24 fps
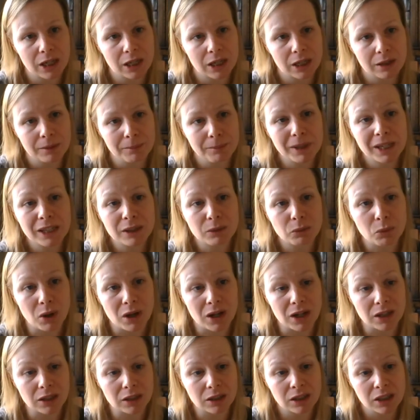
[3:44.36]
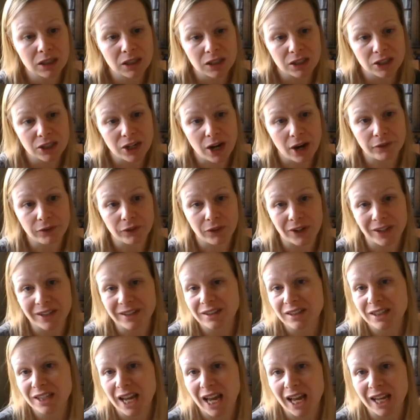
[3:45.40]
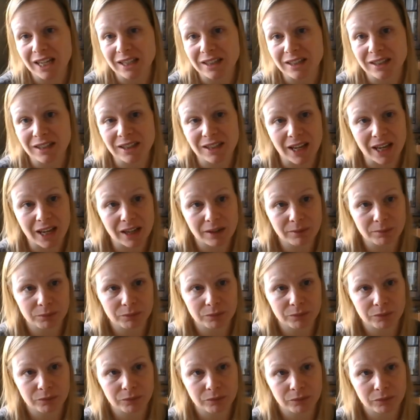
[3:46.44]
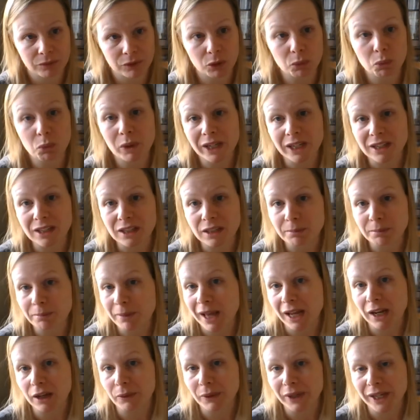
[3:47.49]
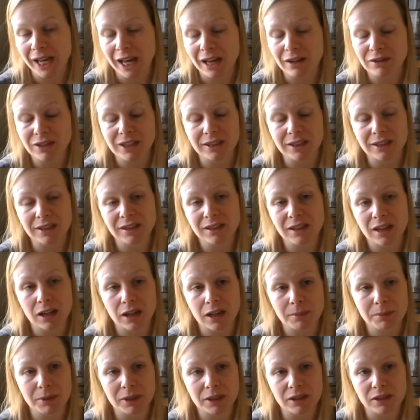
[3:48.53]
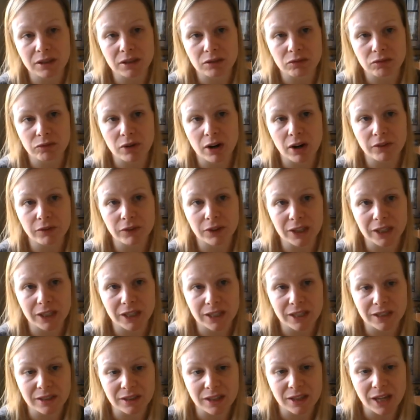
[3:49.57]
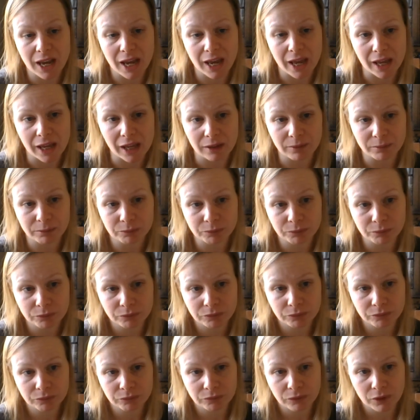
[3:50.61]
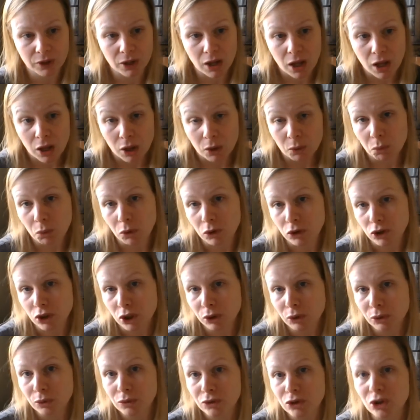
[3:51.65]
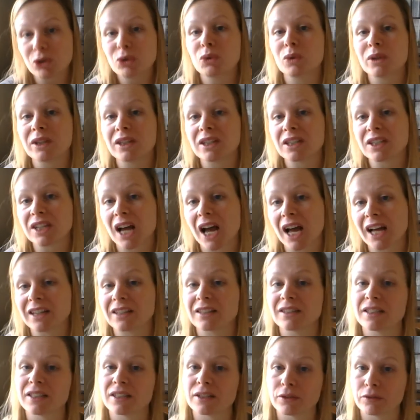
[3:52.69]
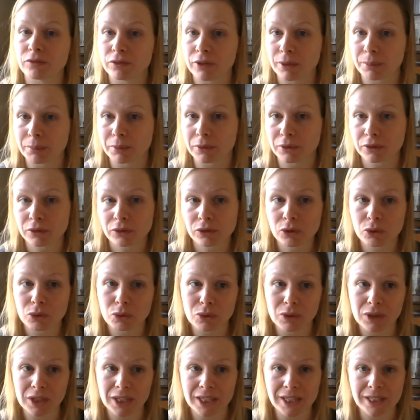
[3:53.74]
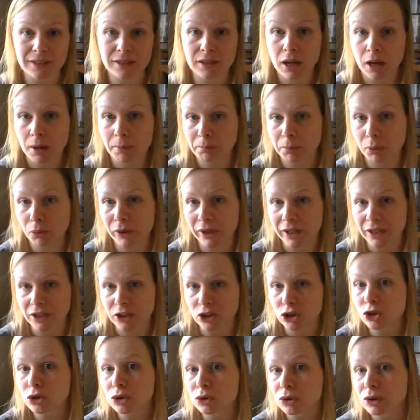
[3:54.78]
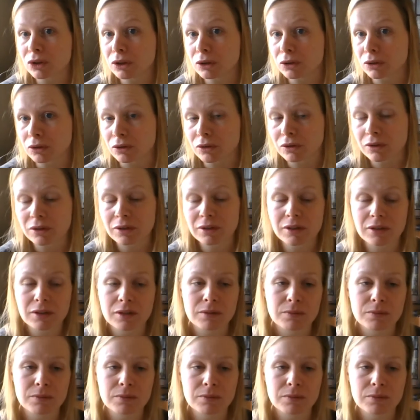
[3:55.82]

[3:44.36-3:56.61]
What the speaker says: Meanwhile, Jeffrey stands there, the wind bellowing out his surplice and ruffling his hair. What who's who in the Diocese of Ripon call his boyish good looks.